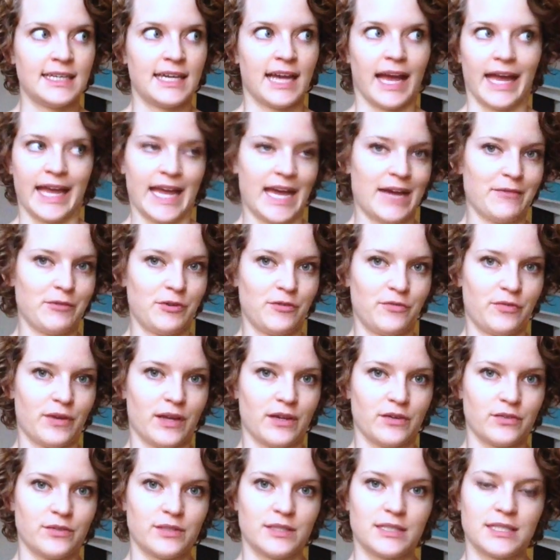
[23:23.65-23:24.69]
I haven't
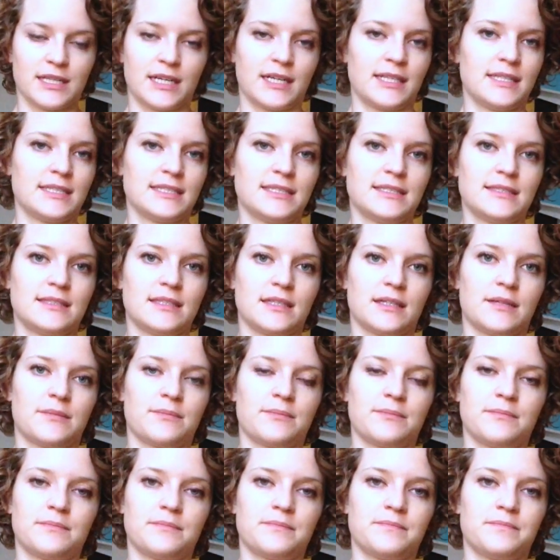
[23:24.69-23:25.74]
found
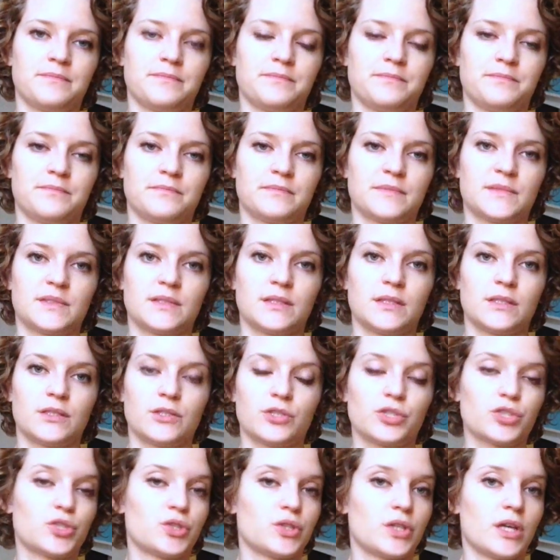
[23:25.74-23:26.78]
some
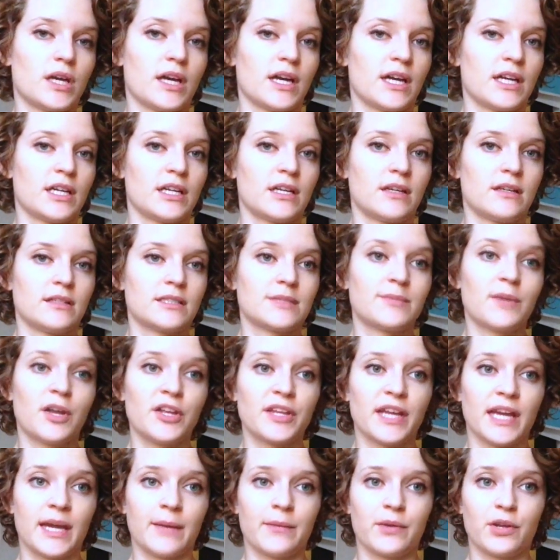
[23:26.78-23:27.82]
small
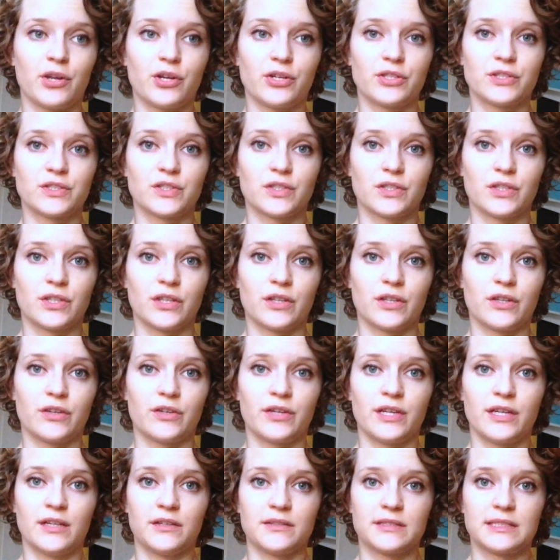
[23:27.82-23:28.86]
diameter circular
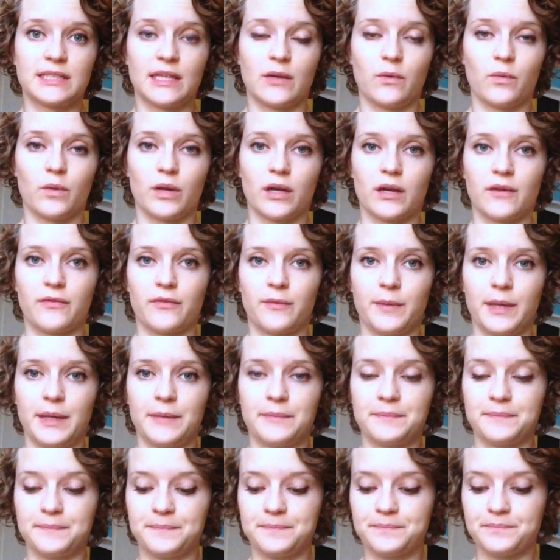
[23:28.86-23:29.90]
needles that work for me
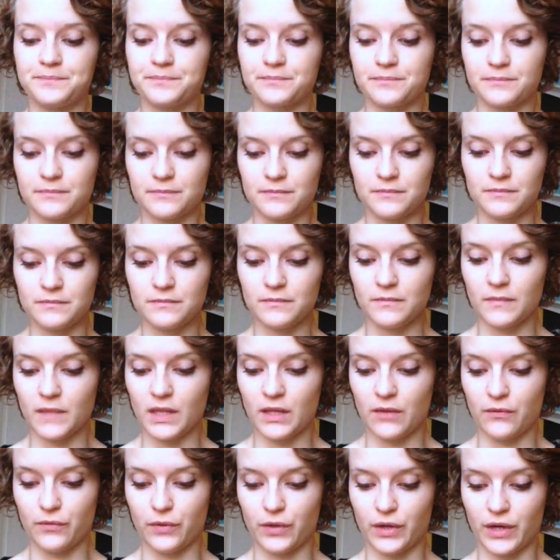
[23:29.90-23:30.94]

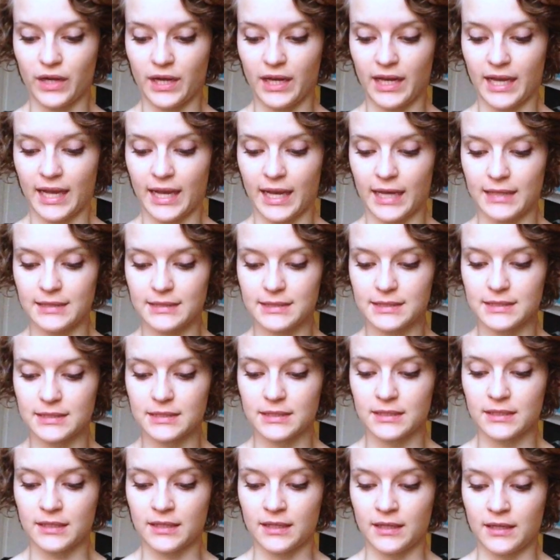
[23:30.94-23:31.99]
for knitting hats.
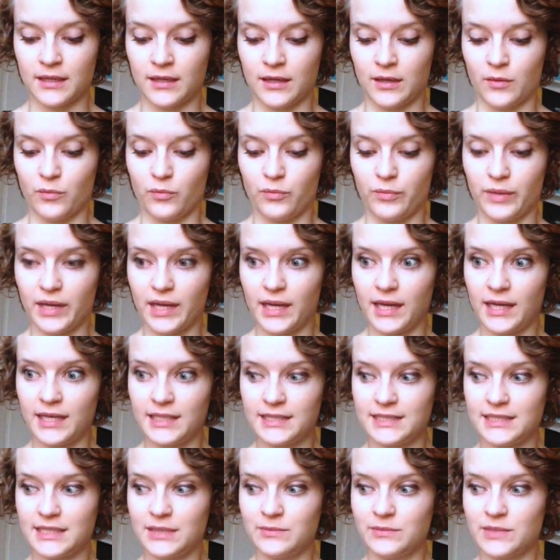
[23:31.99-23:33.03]
But
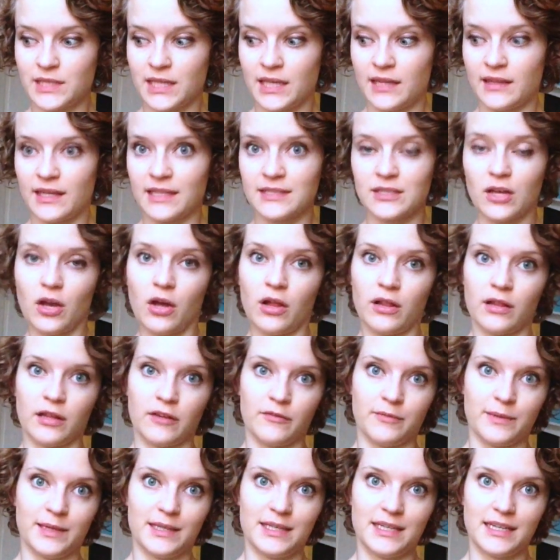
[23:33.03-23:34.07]
it seems like that's all I've
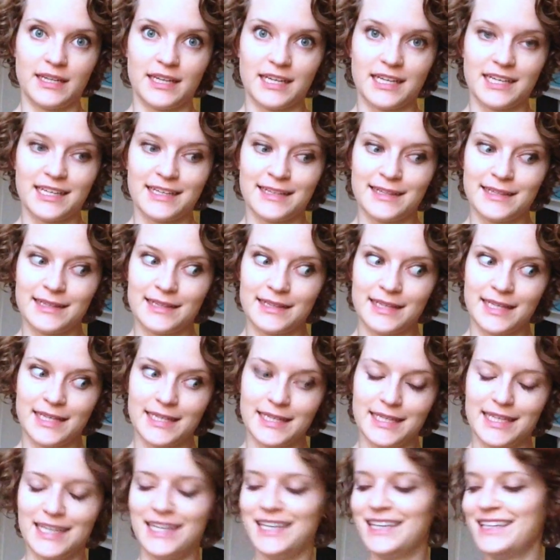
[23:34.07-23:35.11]
been knitting
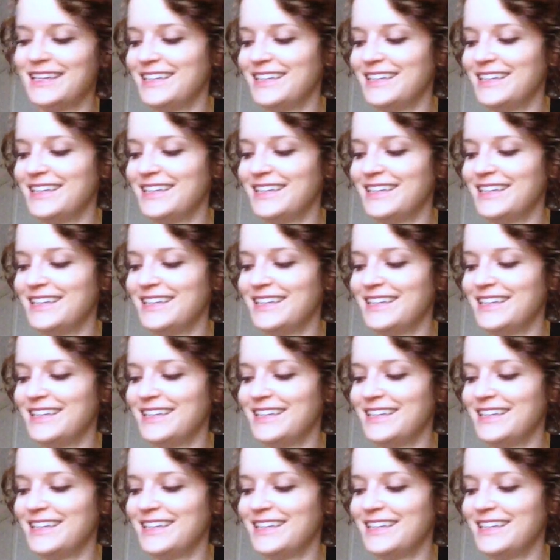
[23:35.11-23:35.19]
lately,